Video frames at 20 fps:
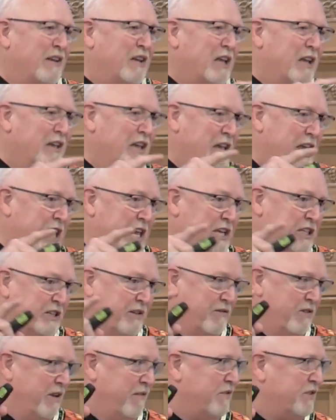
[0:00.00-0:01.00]

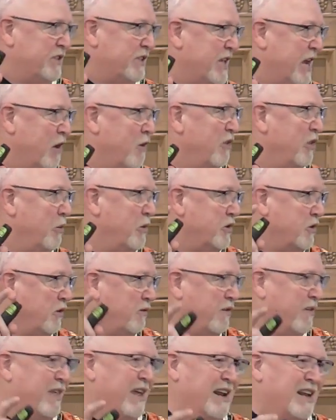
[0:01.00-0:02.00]
cohesiveness there, and the
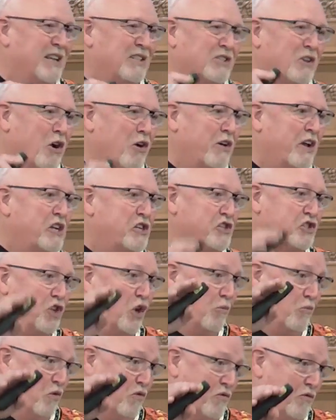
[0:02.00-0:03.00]
result of that is congregations don't move